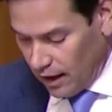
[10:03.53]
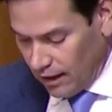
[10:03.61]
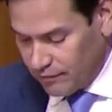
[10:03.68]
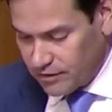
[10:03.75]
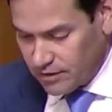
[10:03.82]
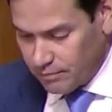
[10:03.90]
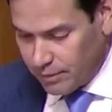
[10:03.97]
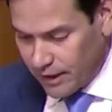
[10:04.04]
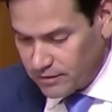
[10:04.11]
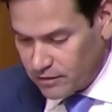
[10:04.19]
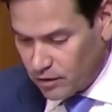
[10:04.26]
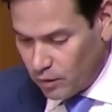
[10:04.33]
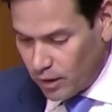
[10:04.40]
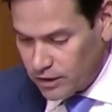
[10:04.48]
obviously begs
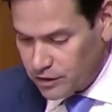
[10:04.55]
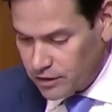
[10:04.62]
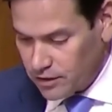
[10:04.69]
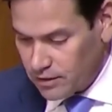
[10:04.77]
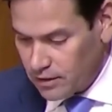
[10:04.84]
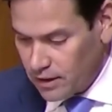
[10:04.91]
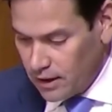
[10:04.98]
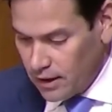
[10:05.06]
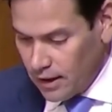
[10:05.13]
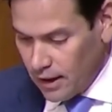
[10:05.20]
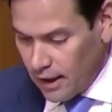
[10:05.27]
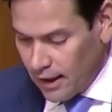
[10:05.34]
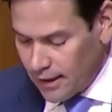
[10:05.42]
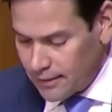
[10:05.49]
the question,
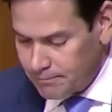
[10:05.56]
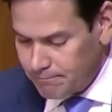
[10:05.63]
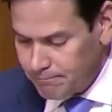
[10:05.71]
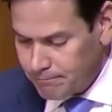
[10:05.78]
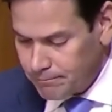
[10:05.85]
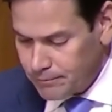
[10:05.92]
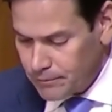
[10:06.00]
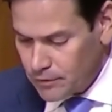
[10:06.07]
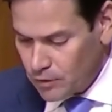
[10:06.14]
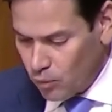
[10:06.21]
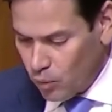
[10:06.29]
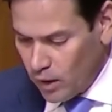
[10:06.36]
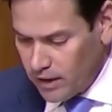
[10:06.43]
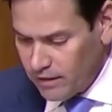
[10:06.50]

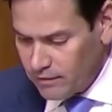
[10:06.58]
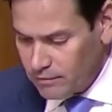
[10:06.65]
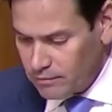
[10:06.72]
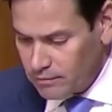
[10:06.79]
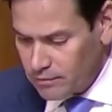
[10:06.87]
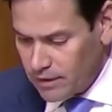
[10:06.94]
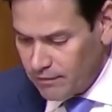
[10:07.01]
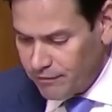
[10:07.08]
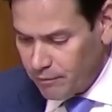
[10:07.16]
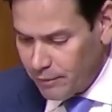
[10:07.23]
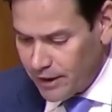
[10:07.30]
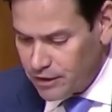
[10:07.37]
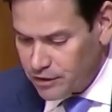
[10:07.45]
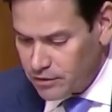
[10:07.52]
what
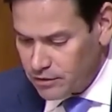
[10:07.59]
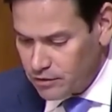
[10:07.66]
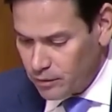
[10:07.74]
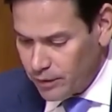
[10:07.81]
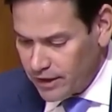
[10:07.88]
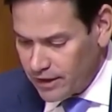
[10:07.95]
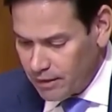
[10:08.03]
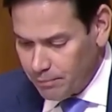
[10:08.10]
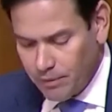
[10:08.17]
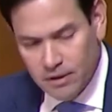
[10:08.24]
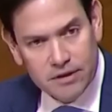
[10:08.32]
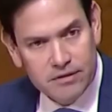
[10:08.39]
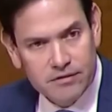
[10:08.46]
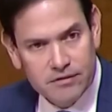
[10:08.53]
information, do we keep a
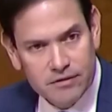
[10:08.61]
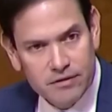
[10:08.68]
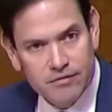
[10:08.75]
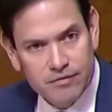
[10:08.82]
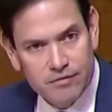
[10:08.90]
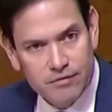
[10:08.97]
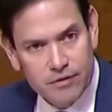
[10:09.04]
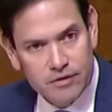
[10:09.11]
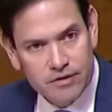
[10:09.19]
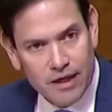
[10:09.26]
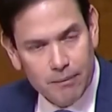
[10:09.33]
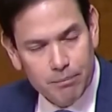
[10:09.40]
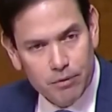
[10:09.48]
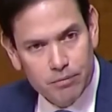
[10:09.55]
list of, for
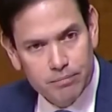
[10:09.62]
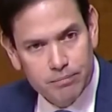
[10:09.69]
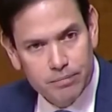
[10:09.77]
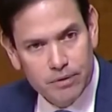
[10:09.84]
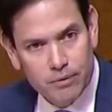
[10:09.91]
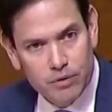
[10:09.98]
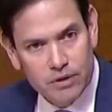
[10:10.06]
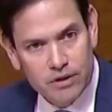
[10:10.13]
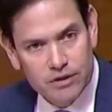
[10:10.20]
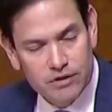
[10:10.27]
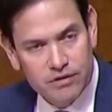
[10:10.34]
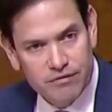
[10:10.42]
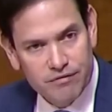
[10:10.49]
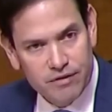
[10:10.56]
example, the
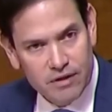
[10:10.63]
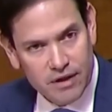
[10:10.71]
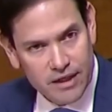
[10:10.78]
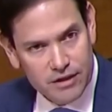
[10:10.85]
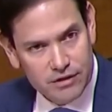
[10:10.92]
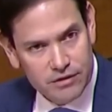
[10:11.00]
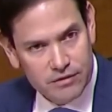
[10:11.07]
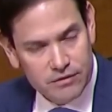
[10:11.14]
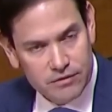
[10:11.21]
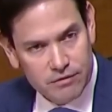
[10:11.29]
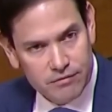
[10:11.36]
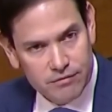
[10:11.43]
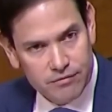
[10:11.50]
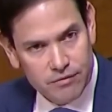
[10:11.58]
religious affiliations
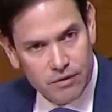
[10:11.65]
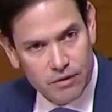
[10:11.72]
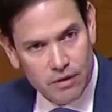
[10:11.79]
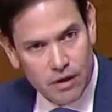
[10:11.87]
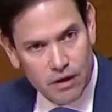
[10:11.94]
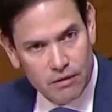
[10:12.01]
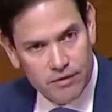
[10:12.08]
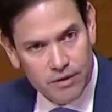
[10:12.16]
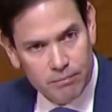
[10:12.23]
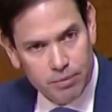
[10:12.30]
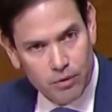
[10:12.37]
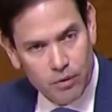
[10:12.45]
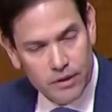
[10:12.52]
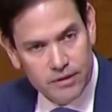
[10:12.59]
of all the
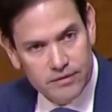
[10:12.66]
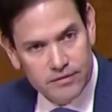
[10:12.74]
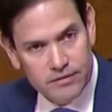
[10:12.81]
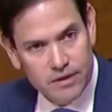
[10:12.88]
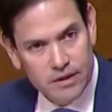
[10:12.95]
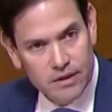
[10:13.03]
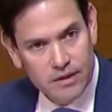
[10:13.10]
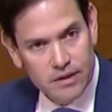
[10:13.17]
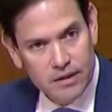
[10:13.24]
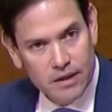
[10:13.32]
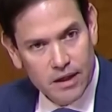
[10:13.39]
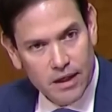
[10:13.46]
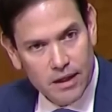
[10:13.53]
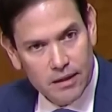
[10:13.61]
employees?
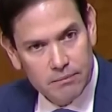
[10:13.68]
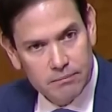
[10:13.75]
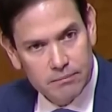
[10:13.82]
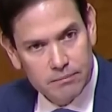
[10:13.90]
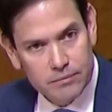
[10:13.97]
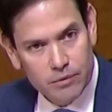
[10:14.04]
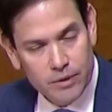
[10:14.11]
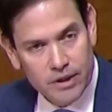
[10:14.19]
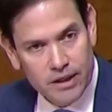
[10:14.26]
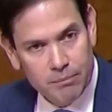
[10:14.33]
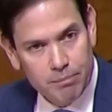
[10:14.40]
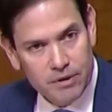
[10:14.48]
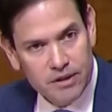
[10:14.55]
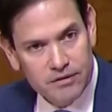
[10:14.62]
Do we
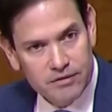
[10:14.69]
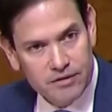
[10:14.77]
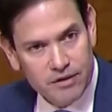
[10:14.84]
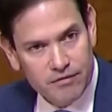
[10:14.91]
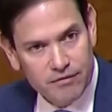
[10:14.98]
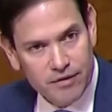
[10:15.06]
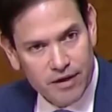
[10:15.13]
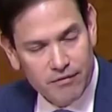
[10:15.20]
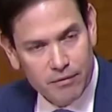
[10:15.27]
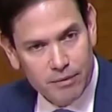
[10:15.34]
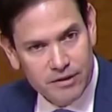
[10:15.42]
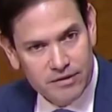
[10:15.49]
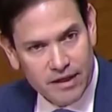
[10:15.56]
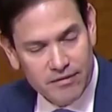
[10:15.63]
keep a list of
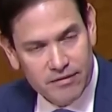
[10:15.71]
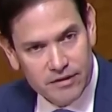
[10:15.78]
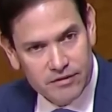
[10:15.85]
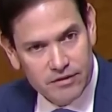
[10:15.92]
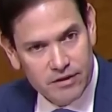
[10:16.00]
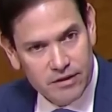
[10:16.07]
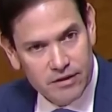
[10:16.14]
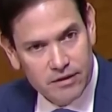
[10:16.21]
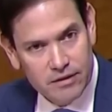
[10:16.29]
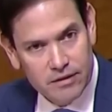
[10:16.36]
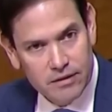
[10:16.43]
everybody's ethnicity?